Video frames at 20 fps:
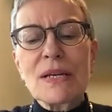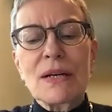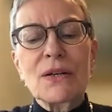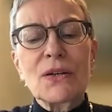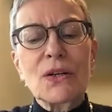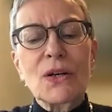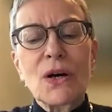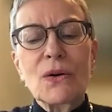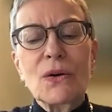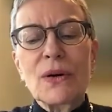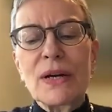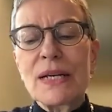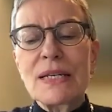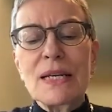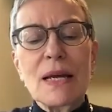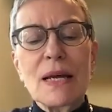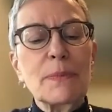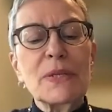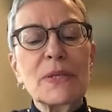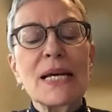undergo
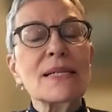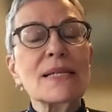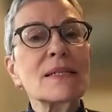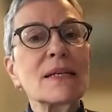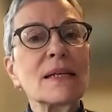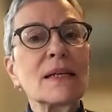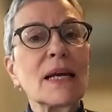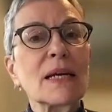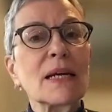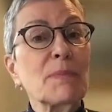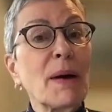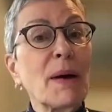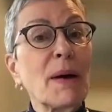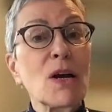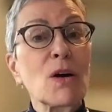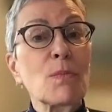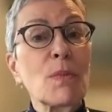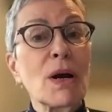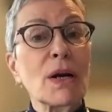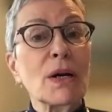in-depth testing like
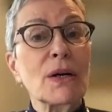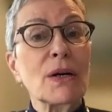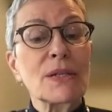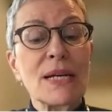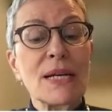biomarker